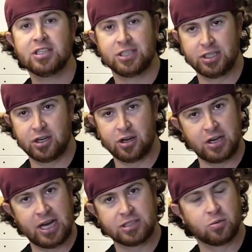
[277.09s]
to your
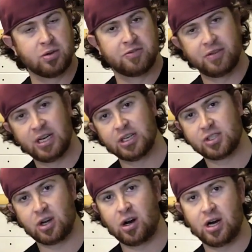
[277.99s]
nice wood
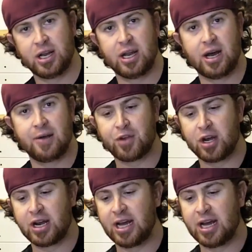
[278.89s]
finish on a